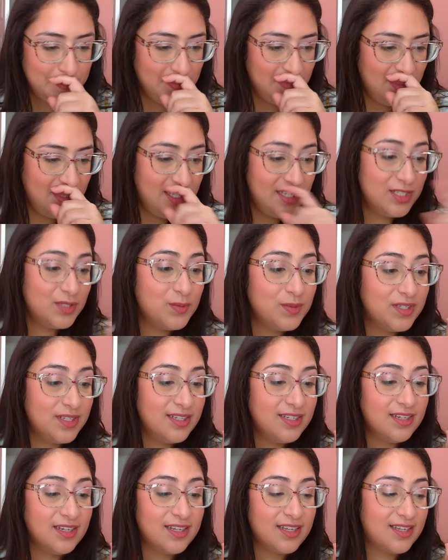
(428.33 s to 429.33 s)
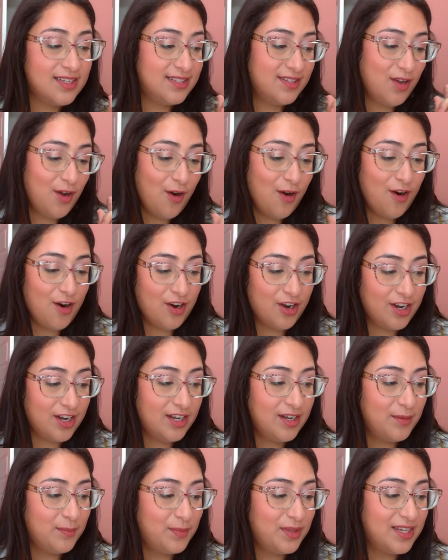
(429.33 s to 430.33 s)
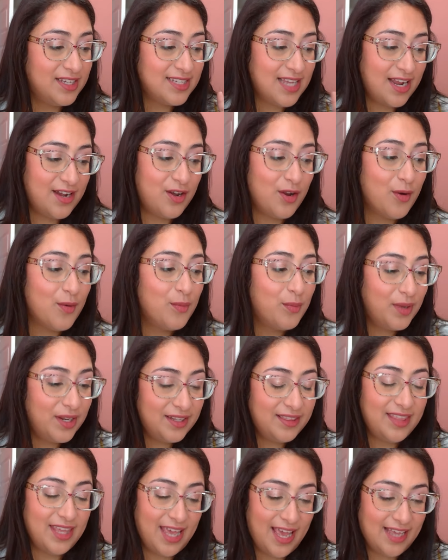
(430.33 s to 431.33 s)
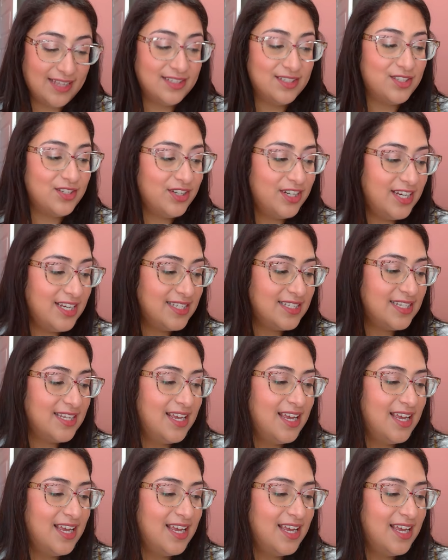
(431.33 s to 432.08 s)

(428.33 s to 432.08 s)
This one is hard because I know what the answer is.